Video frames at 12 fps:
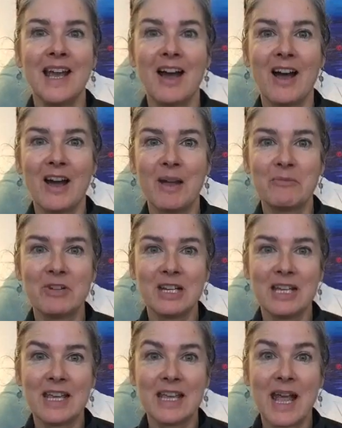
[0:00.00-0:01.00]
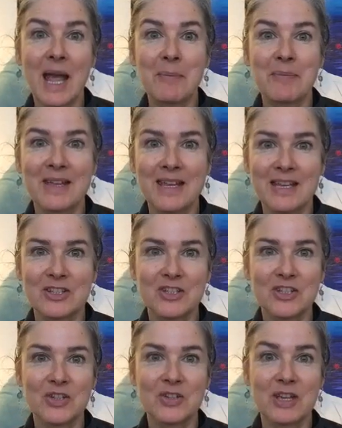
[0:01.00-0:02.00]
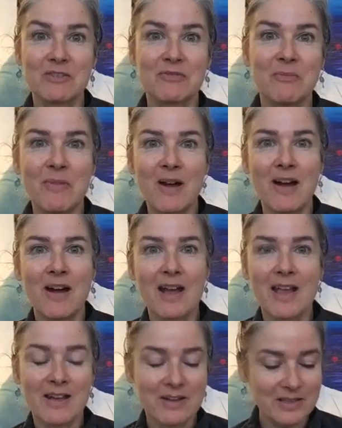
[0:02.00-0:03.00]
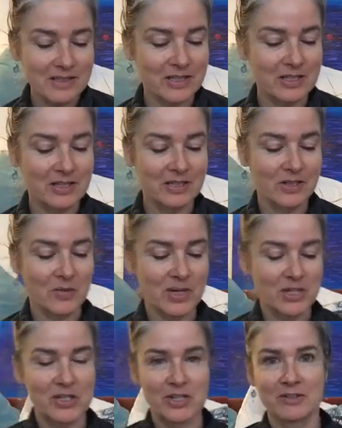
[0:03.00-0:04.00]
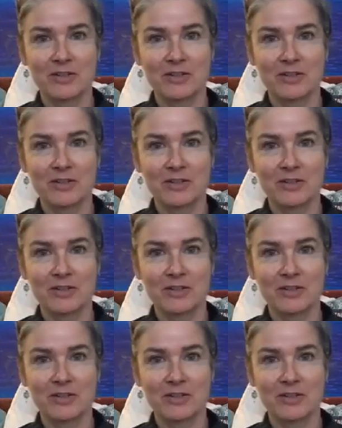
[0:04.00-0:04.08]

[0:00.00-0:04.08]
I'm really happy to give my answer to this question.